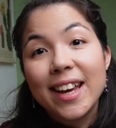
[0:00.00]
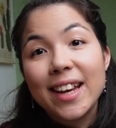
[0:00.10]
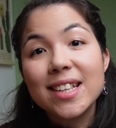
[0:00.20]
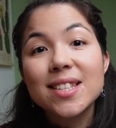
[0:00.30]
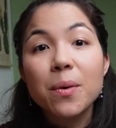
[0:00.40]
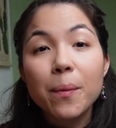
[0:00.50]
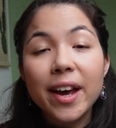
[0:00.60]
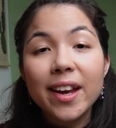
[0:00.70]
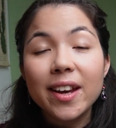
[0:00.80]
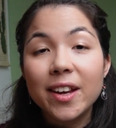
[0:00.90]
is the
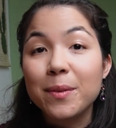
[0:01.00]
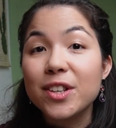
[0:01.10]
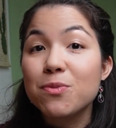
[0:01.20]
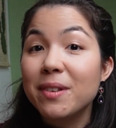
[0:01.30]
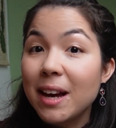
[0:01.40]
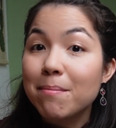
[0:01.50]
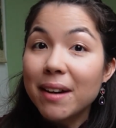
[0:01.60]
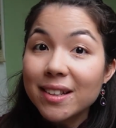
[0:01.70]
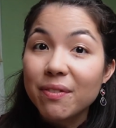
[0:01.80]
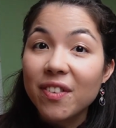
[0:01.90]
way in which Madame
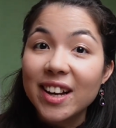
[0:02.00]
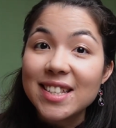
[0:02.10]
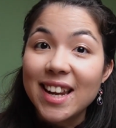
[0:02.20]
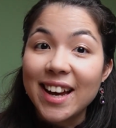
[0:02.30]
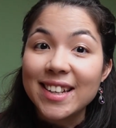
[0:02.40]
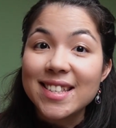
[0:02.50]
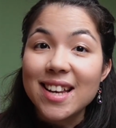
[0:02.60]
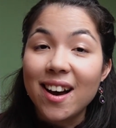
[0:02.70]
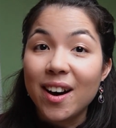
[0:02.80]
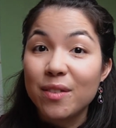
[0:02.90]
Butterfly's lines
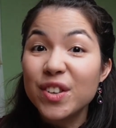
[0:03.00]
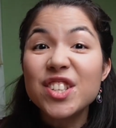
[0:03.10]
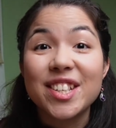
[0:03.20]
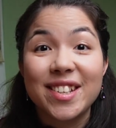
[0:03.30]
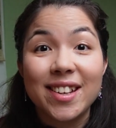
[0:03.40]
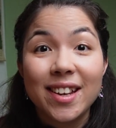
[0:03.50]
are written.